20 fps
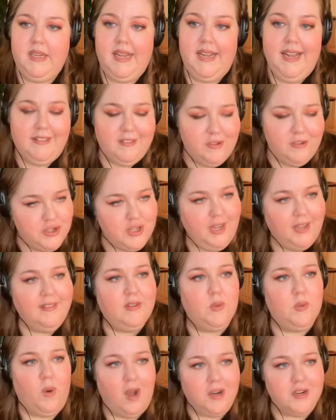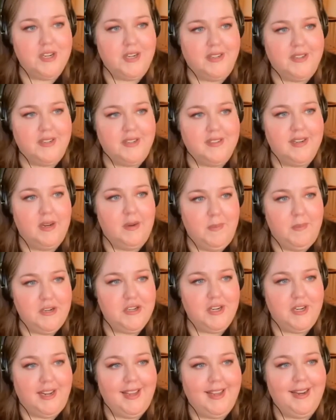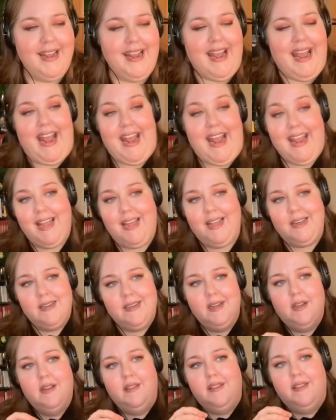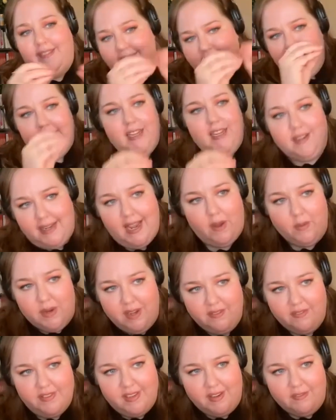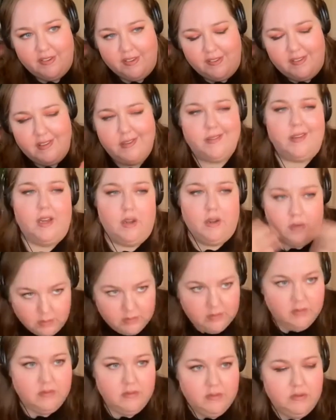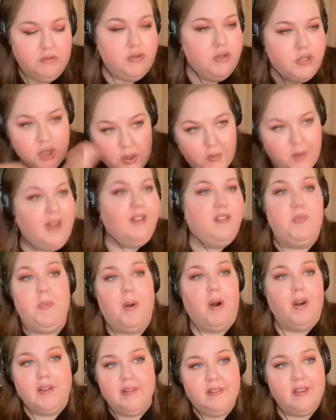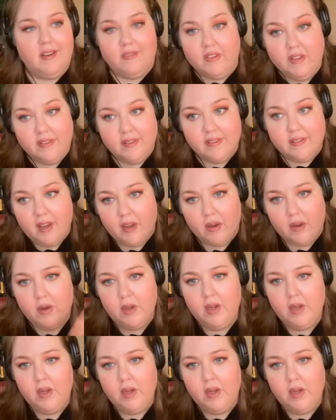It's just Washington and Michigan and the city and county of San Francisco doing its part, San Francisco.